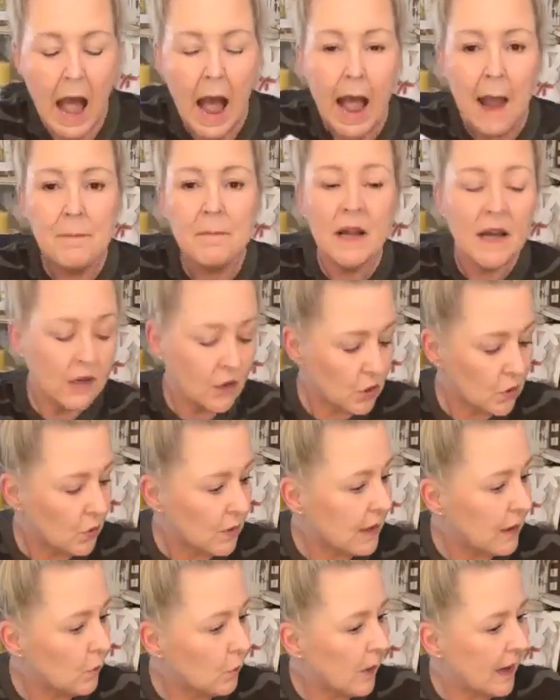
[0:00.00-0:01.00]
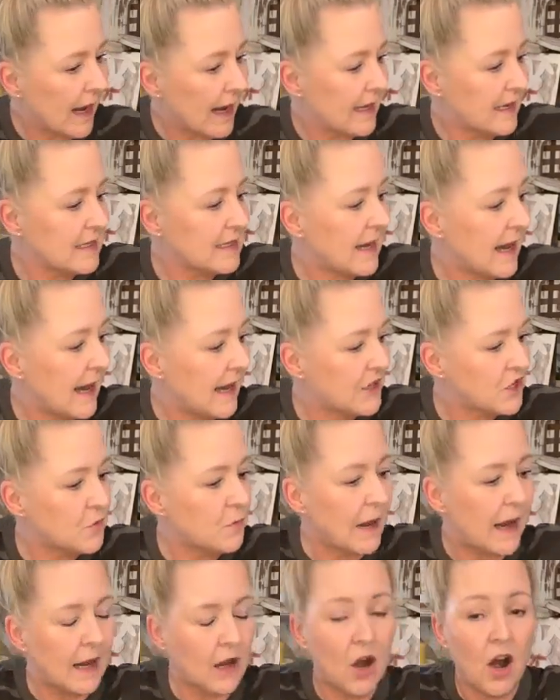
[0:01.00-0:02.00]
I'm not going, when I
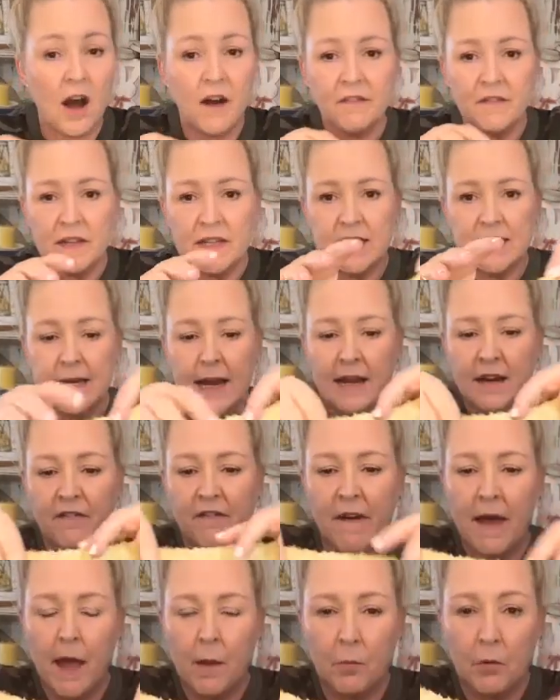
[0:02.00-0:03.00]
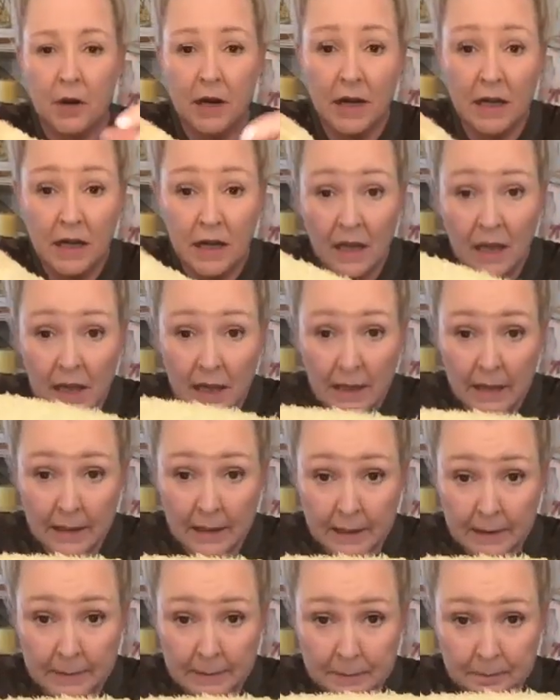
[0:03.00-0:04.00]
attach my coffee stained fabric,
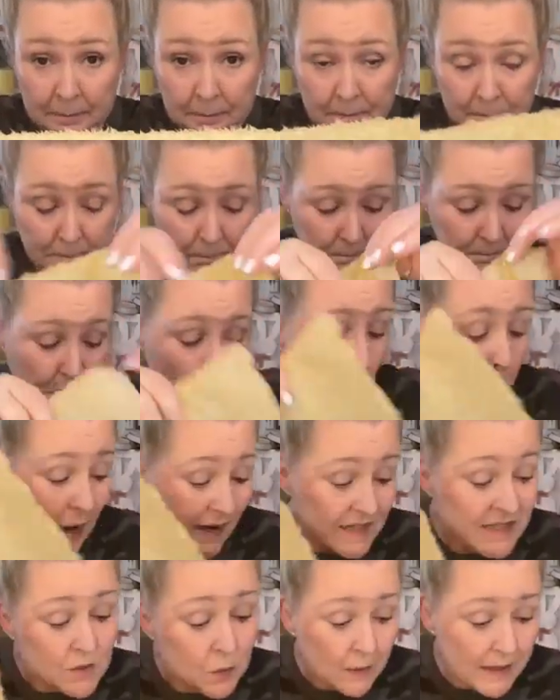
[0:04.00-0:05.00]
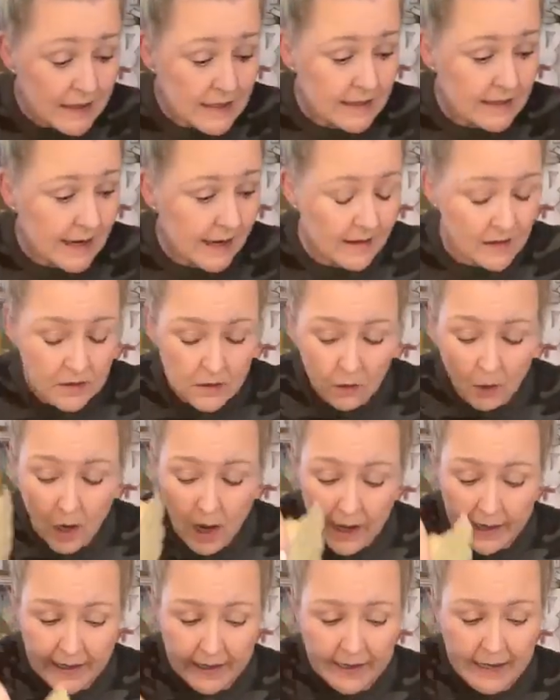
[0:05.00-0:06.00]
once we stencil
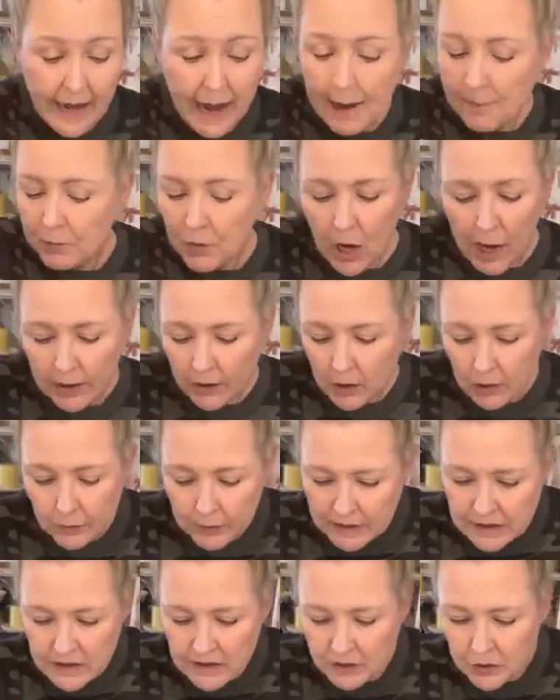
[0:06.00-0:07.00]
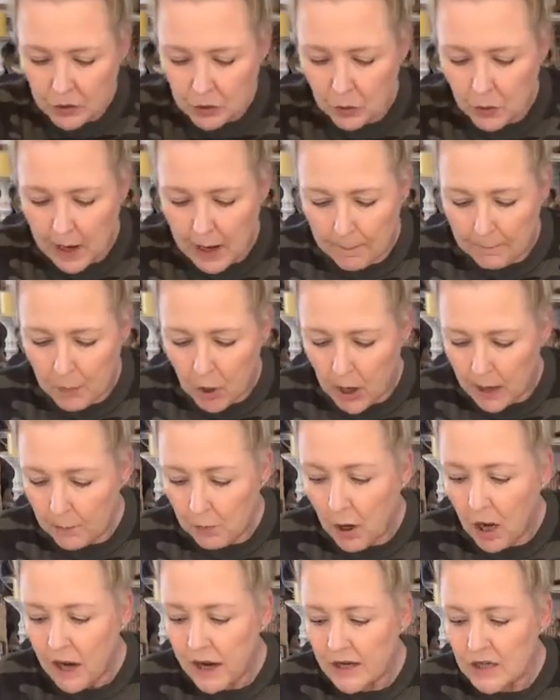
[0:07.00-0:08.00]
on it, I'm not going to
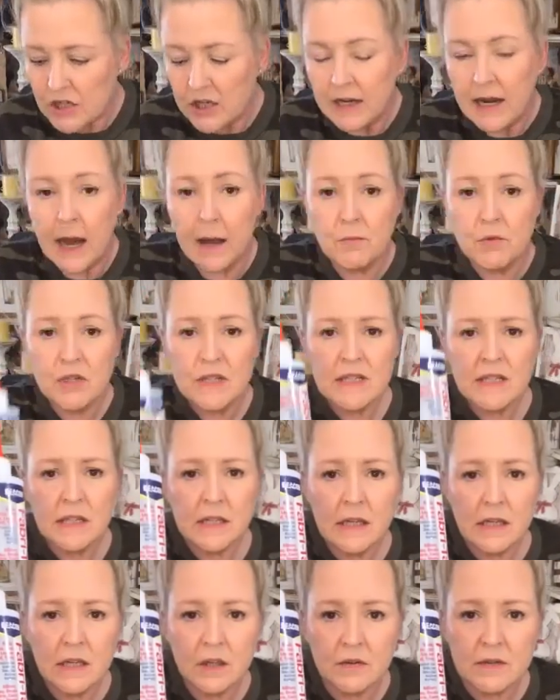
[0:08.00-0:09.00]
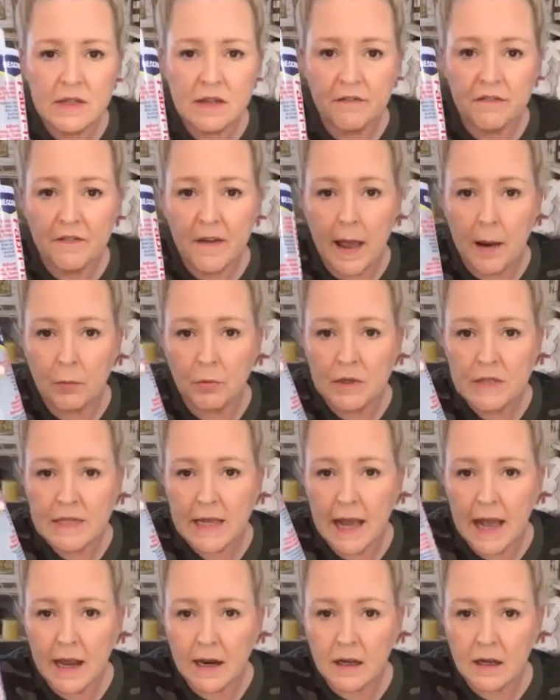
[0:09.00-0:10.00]
Mod Podge it. I'm just gonna use the
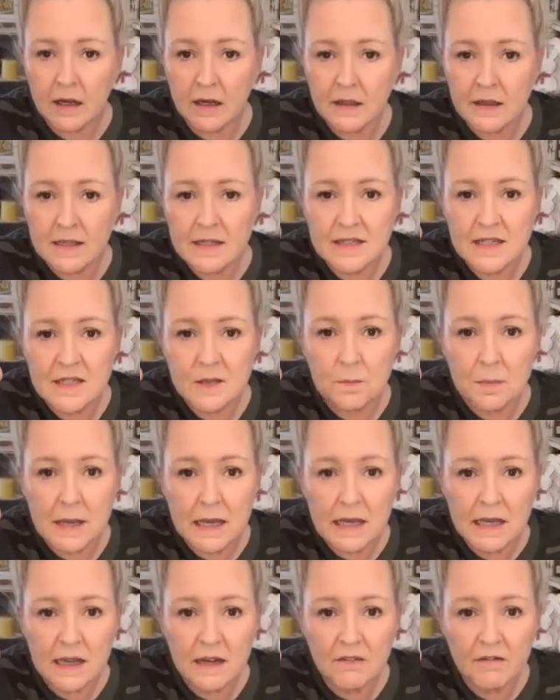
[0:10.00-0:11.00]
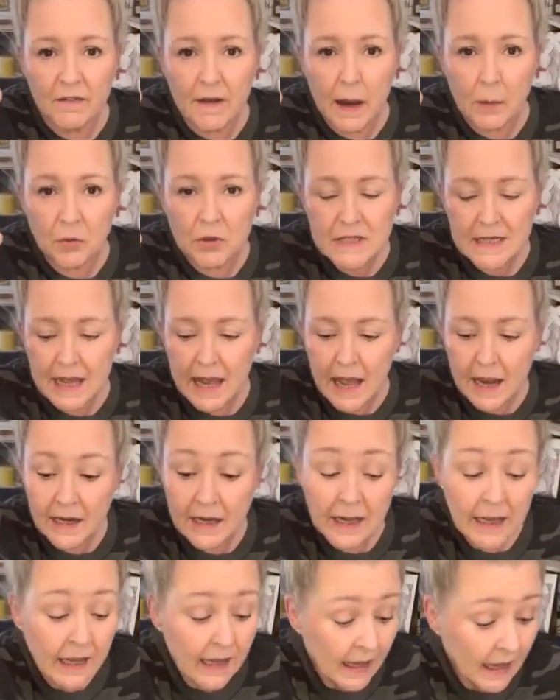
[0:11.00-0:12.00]
Fabri-Tac. This is Beacon
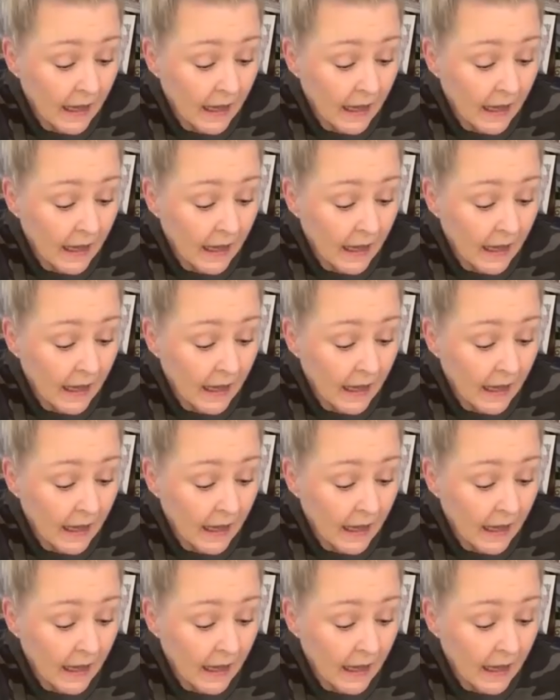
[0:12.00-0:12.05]
Fabri-Tac.